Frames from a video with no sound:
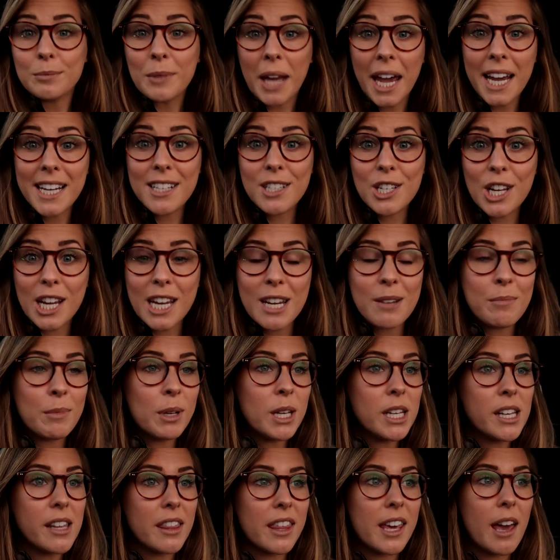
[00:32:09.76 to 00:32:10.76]
Hey team,
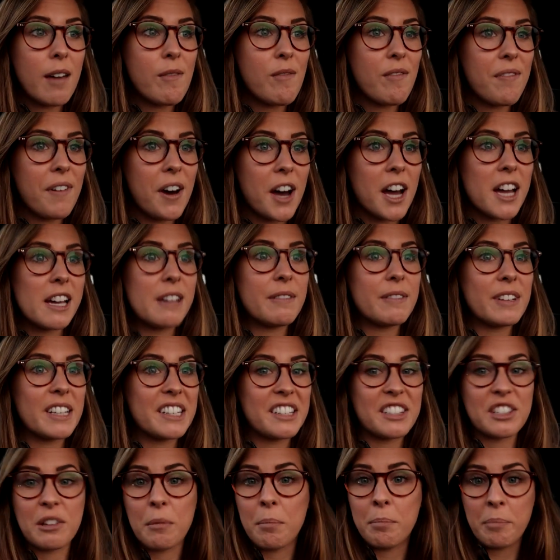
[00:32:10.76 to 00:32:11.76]
the M5
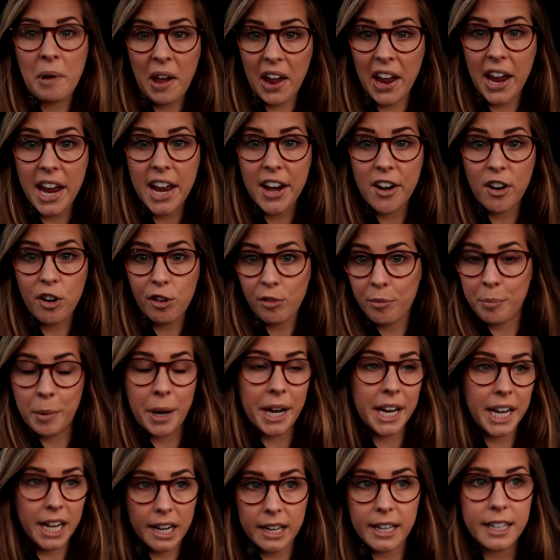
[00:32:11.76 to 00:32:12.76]
is the bane of
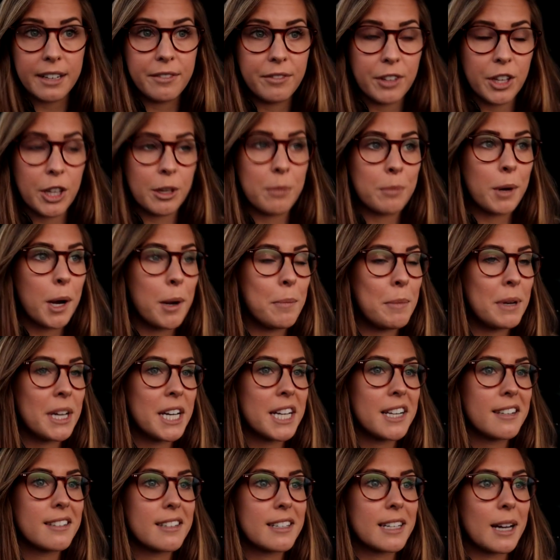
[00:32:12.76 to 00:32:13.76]
my life at the moment.
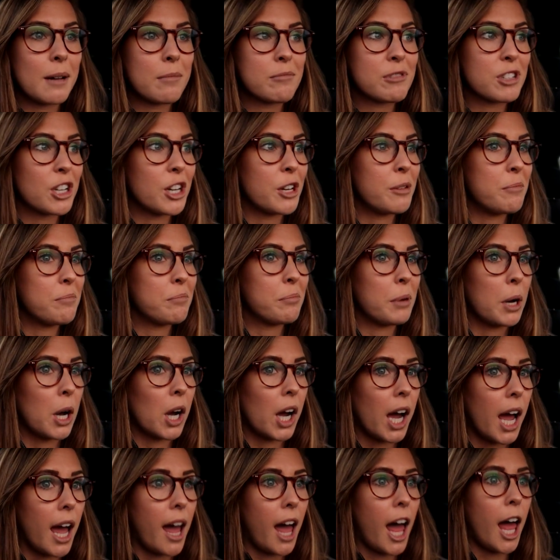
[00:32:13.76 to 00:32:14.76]
It's an absolute
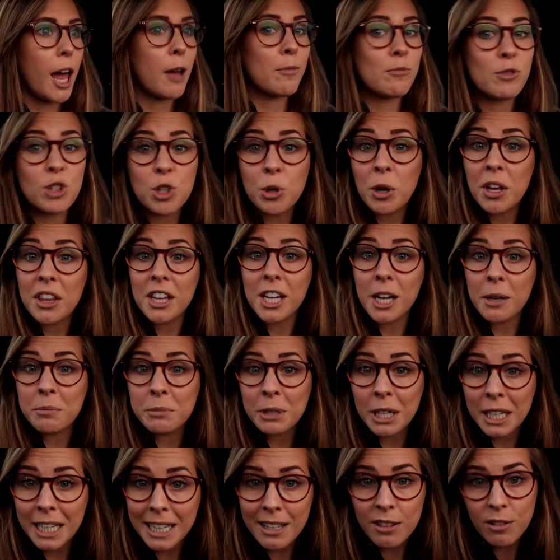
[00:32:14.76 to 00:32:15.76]
bugger. So I think I'm
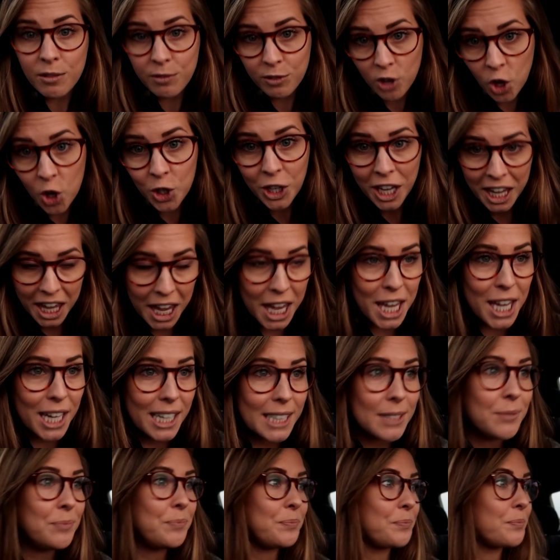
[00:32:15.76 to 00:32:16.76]
gonna leave the vlog
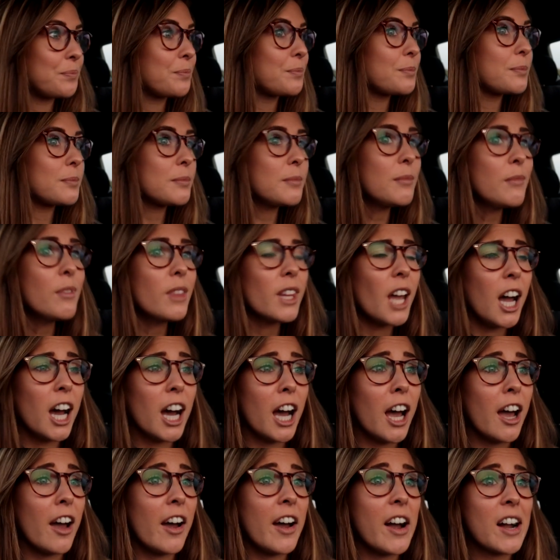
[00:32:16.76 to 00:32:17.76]
here,
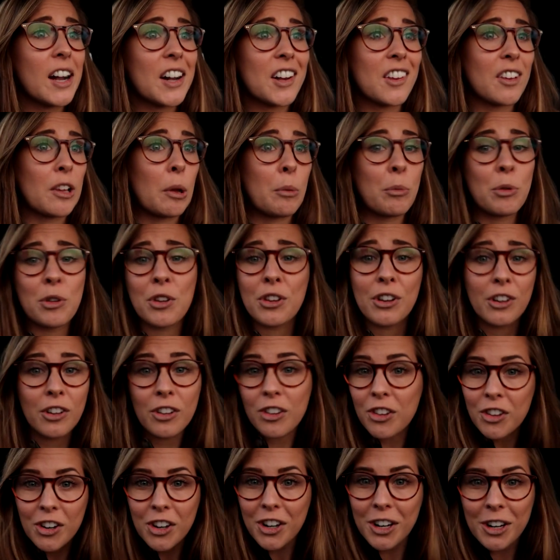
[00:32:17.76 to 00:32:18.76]
because I'm just gonna
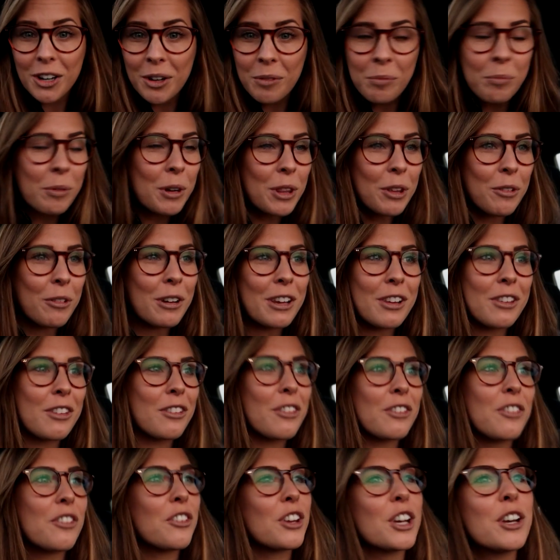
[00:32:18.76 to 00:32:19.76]
snuggle up with Chris
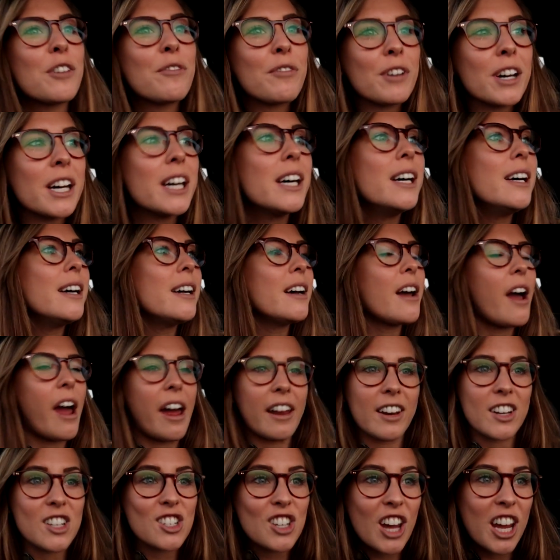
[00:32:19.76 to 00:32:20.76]
on the sofa
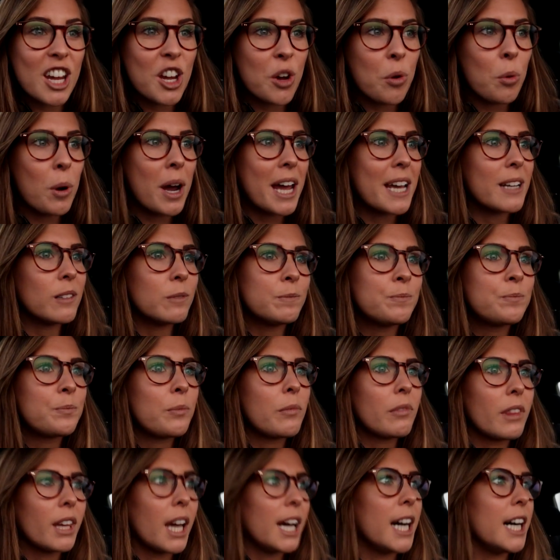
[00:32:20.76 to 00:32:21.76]
and a takeaway.
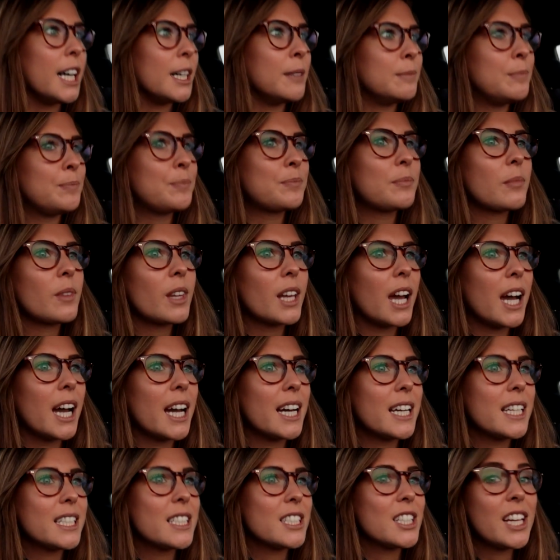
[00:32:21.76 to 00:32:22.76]

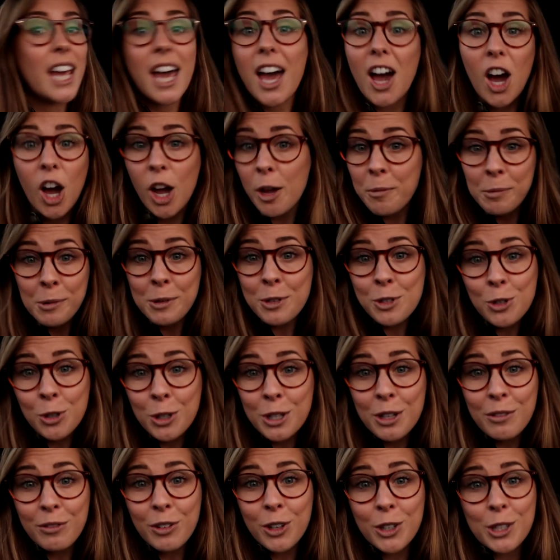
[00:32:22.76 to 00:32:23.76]
And yeah, I hope you
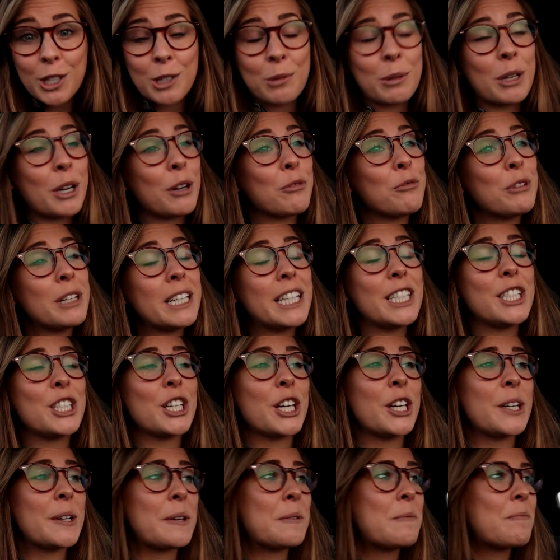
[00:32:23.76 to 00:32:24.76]
enjoyed the vlog this week. I really
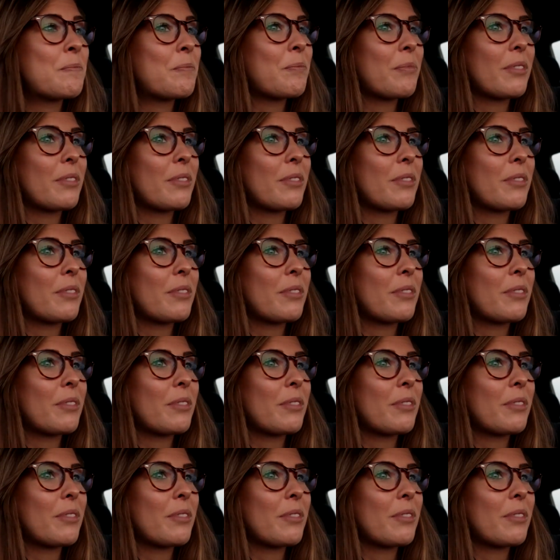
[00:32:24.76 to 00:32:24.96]
do.